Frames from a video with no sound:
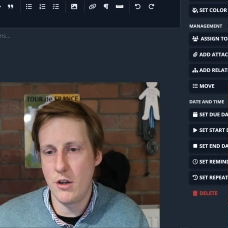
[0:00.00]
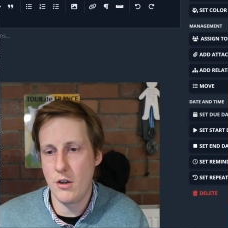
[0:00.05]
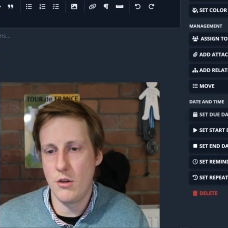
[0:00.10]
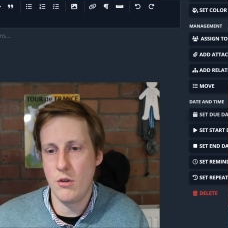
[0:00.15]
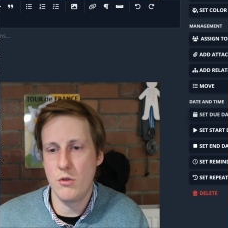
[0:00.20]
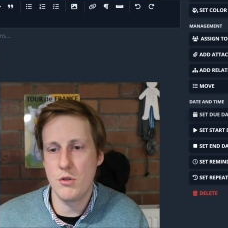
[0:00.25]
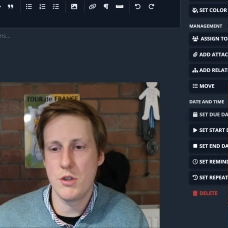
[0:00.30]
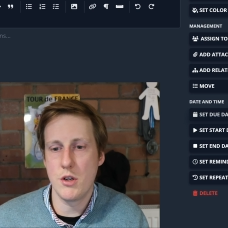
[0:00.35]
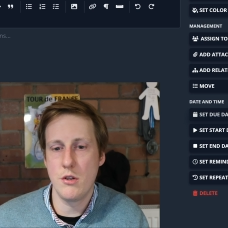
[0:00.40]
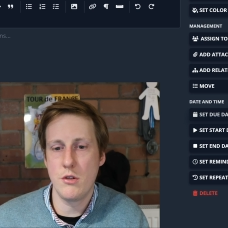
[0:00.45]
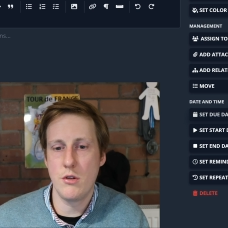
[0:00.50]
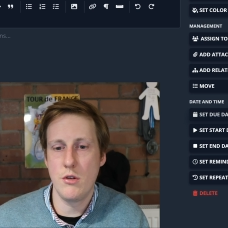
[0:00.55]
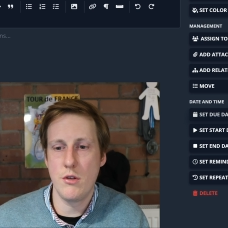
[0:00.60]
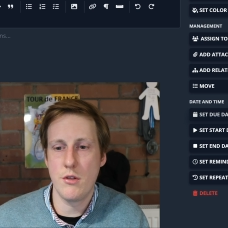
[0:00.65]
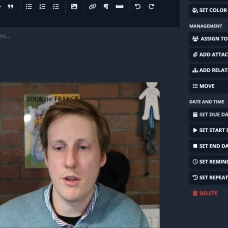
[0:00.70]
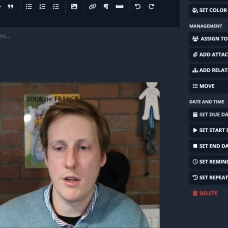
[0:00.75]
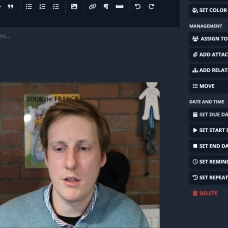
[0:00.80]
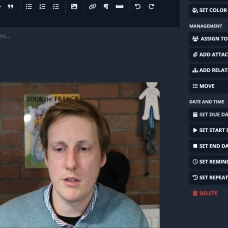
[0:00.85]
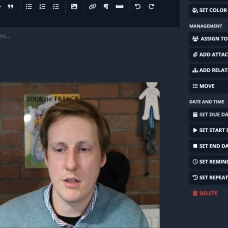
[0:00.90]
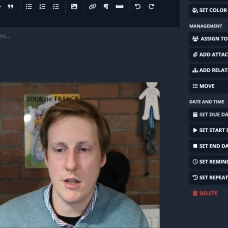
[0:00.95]
you can also do
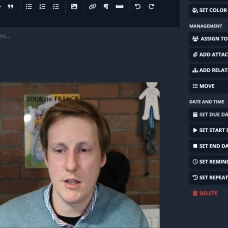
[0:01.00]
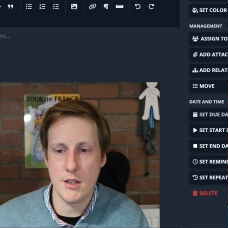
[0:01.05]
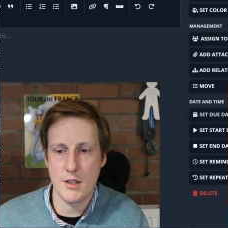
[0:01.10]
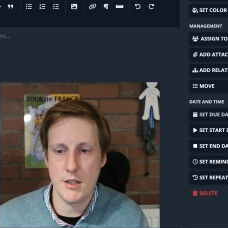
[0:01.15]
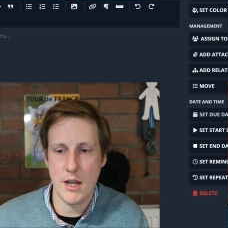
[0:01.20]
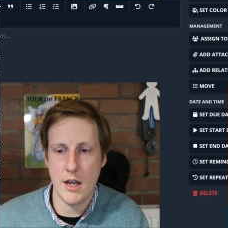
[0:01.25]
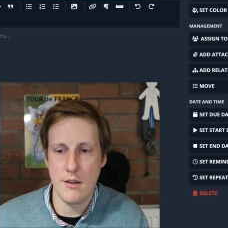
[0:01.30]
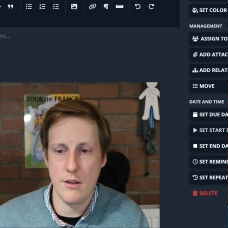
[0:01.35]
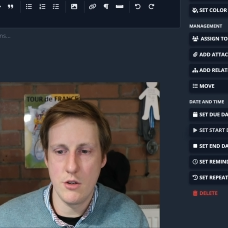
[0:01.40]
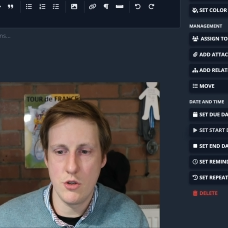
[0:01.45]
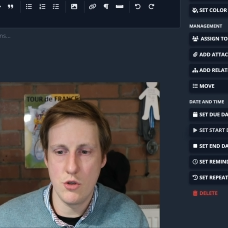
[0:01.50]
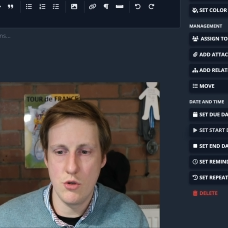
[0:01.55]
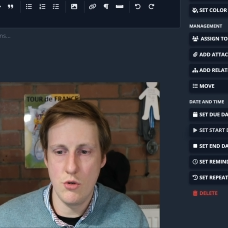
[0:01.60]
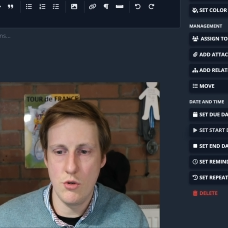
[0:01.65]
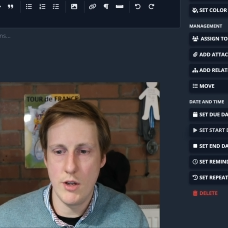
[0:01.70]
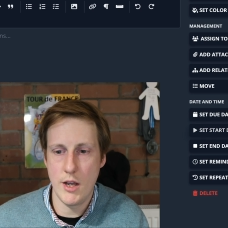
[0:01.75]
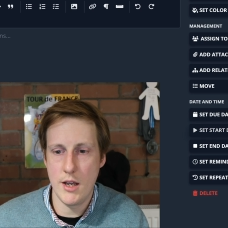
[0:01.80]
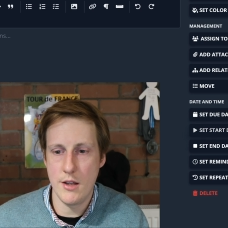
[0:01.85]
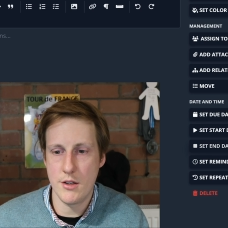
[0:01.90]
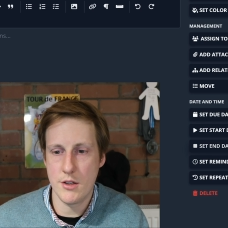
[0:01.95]
things like setting the
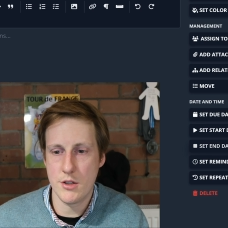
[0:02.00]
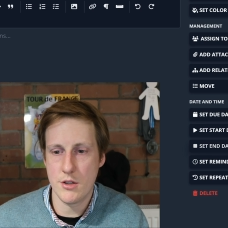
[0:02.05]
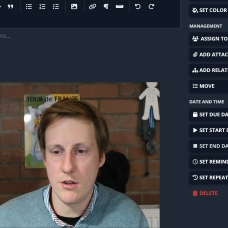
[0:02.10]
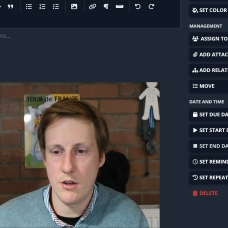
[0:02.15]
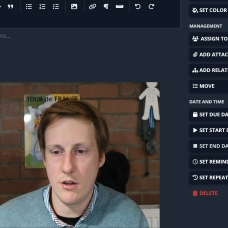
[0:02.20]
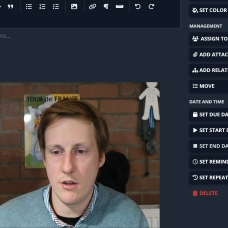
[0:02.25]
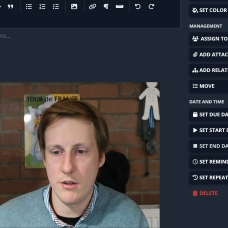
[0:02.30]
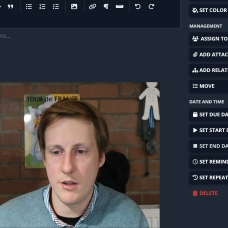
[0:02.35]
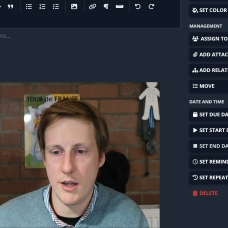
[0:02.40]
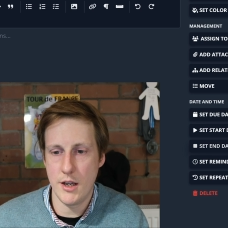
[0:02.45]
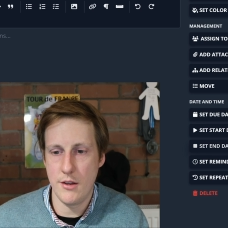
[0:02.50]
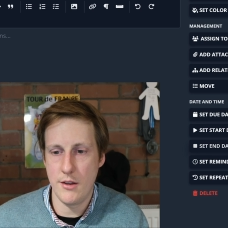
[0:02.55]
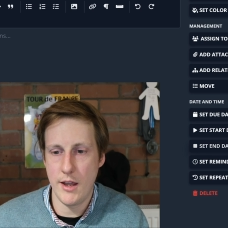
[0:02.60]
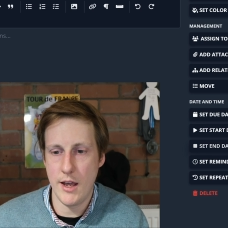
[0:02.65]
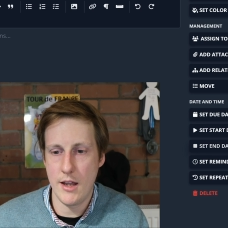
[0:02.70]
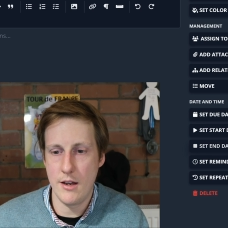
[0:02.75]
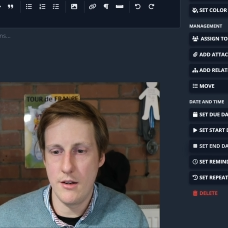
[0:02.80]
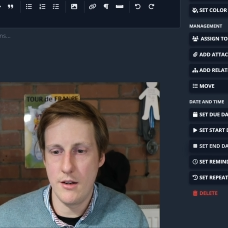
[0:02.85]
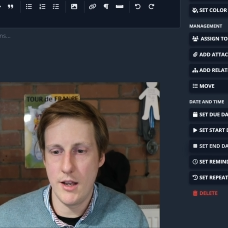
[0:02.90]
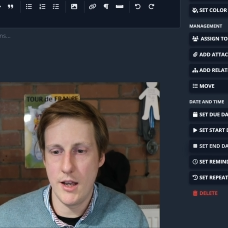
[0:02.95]
due date, the start date,
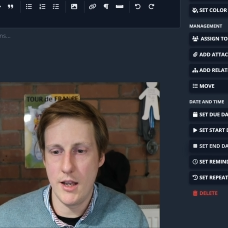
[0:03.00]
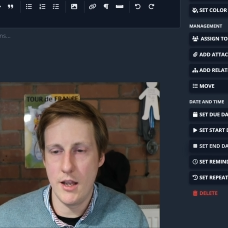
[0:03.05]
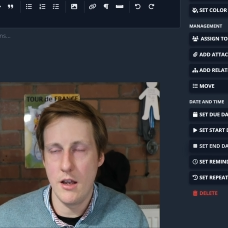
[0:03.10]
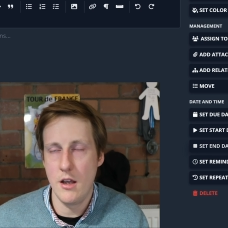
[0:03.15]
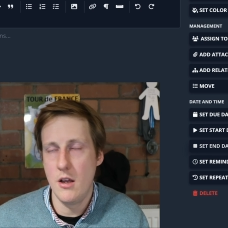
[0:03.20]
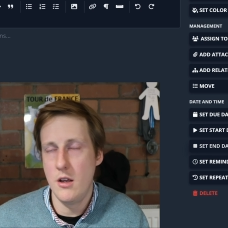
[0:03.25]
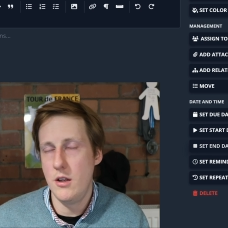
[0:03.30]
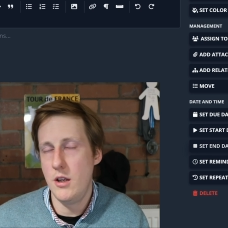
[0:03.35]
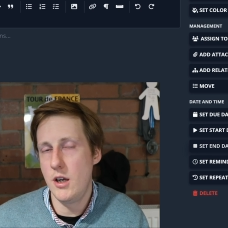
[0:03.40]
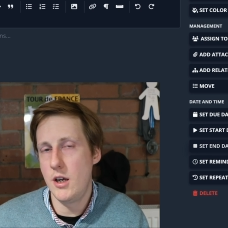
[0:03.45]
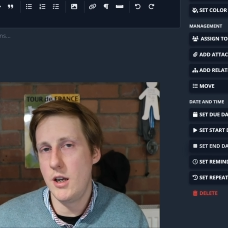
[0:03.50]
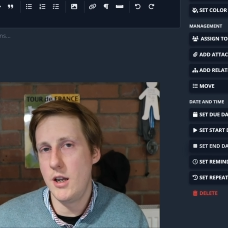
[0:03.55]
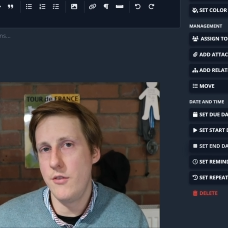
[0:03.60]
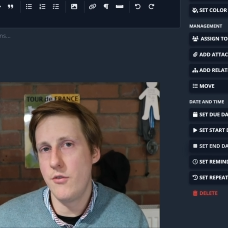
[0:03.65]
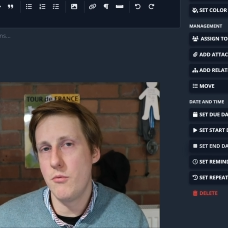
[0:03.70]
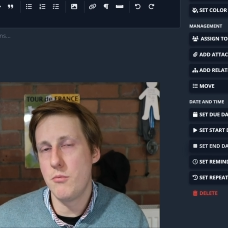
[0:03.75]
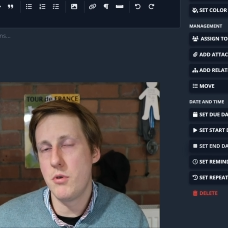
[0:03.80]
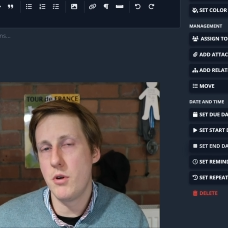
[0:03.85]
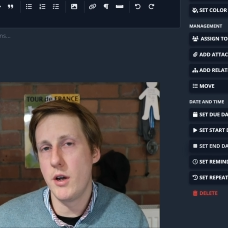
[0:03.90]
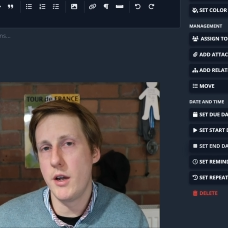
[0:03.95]
the end date. You can
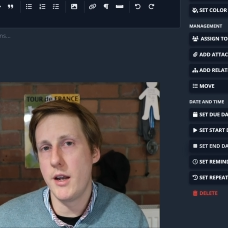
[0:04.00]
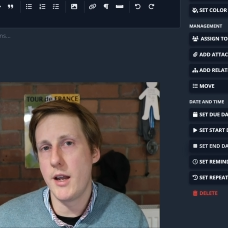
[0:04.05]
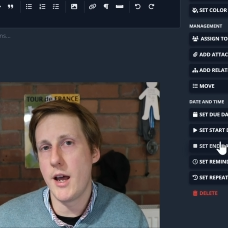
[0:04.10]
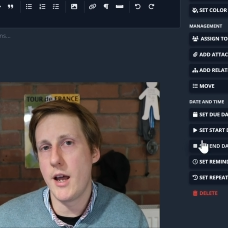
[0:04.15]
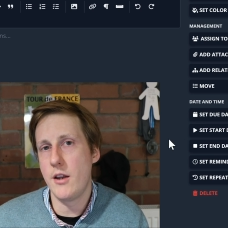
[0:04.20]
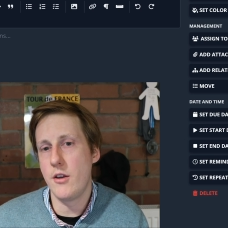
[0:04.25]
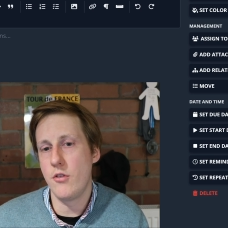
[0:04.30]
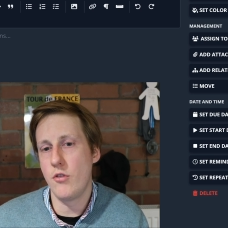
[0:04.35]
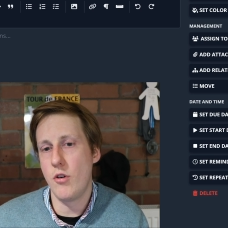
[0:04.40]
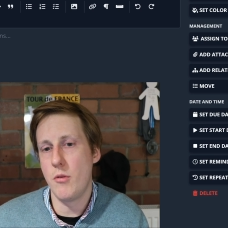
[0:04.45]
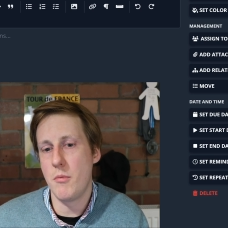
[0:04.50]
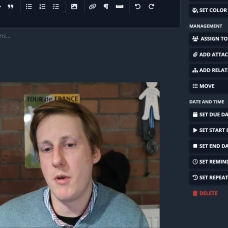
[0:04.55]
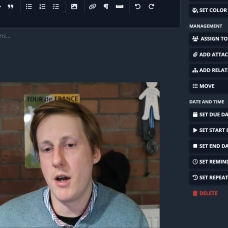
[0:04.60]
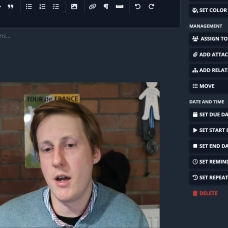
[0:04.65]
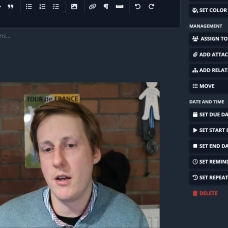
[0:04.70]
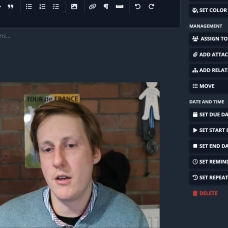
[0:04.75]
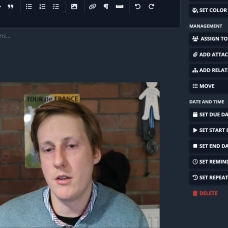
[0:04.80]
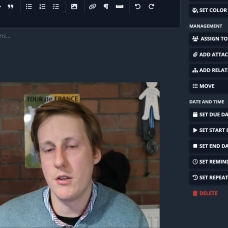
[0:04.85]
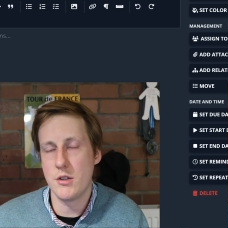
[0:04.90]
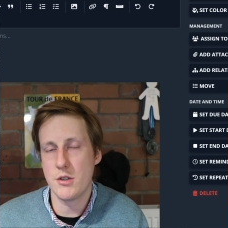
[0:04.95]
even put in handy
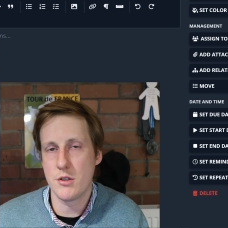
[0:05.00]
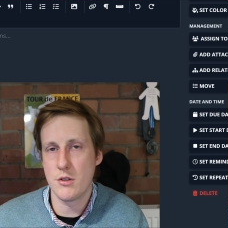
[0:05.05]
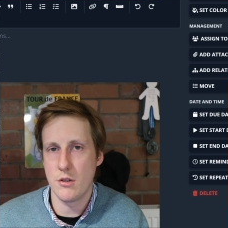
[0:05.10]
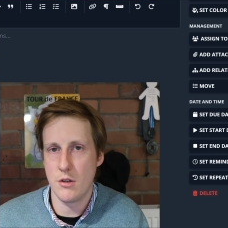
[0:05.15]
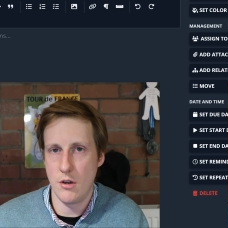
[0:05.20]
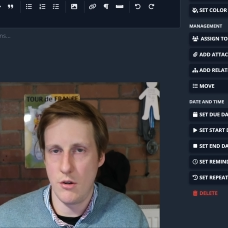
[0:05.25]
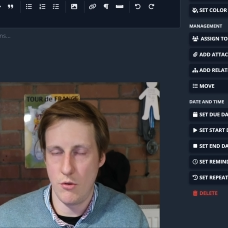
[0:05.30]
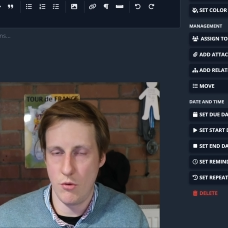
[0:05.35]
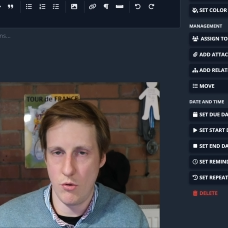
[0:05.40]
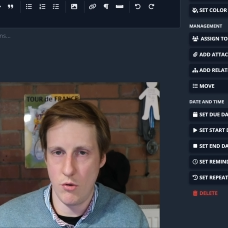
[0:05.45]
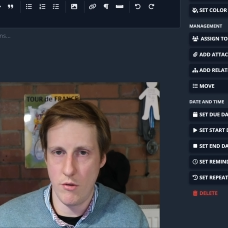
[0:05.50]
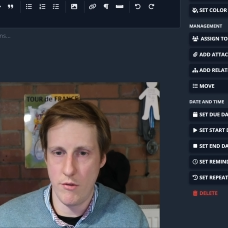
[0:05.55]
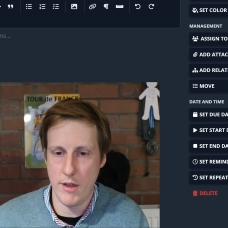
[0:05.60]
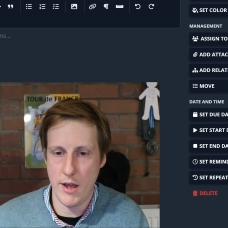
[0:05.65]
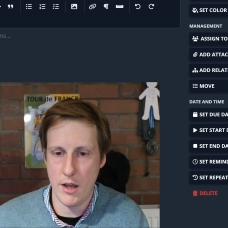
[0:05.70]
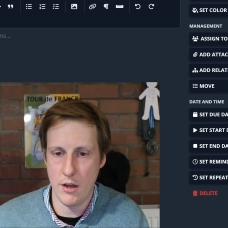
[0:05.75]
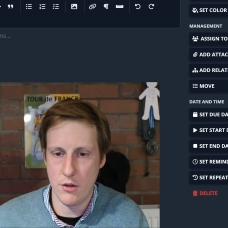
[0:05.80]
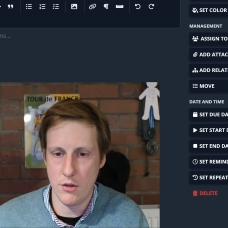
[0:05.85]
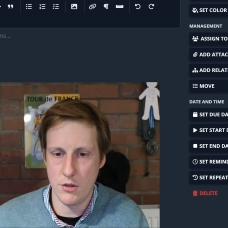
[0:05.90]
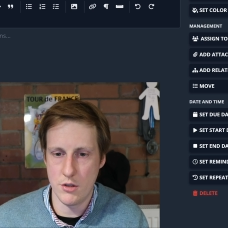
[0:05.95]
reminders and all of
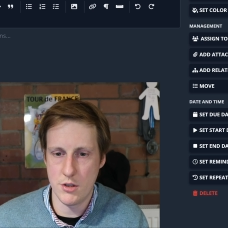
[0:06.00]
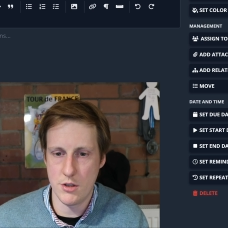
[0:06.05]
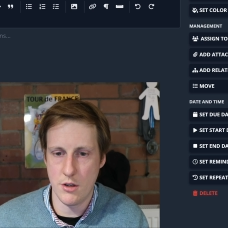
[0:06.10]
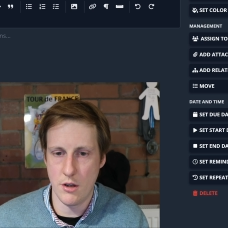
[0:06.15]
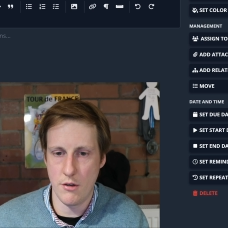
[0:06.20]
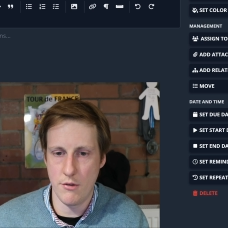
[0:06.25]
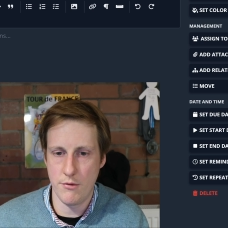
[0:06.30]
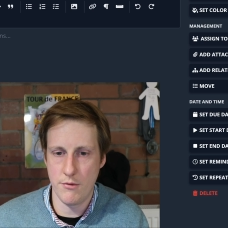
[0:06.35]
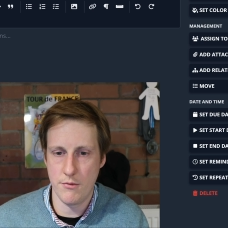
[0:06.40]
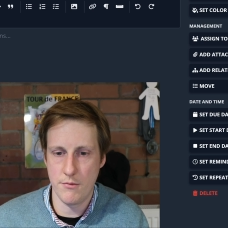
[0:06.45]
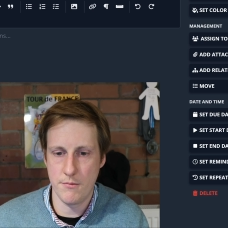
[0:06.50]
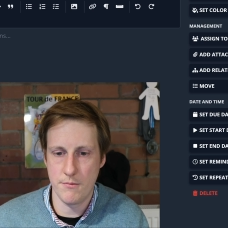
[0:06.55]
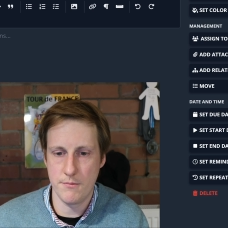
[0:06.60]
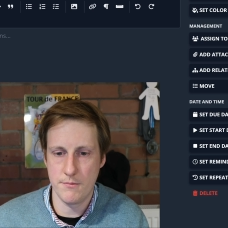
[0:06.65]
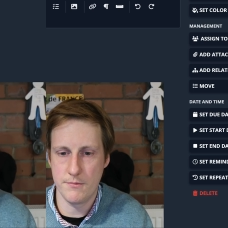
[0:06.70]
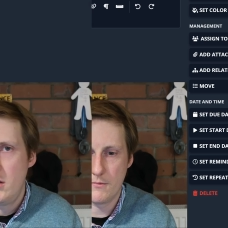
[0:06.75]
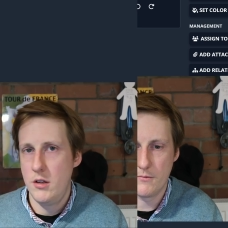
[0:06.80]
that good stuff.